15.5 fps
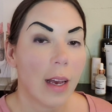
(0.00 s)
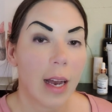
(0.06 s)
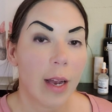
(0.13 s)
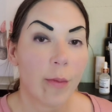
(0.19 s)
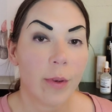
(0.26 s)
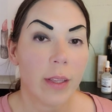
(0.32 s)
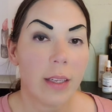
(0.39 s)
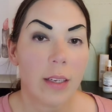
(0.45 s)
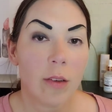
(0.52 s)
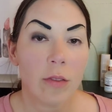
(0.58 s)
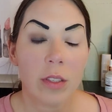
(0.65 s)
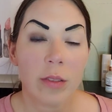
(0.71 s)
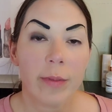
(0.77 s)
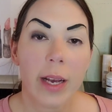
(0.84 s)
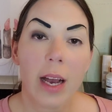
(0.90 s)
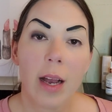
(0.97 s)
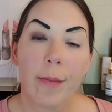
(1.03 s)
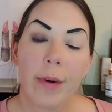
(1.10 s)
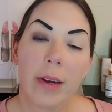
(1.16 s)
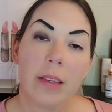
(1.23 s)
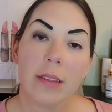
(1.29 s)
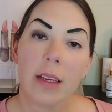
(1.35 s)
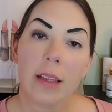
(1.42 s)
I really don't do my
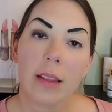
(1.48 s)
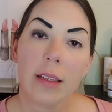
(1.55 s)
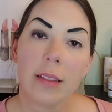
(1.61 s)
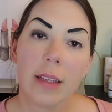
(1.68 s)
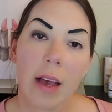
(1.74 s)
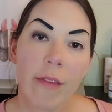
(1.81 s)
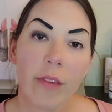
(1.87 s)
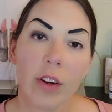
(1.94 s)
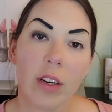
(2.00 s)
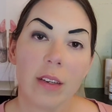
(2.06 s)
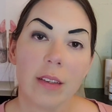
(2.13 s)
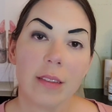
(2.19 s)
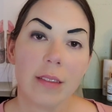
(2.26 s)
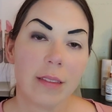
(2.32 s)
eyebrows like this ever.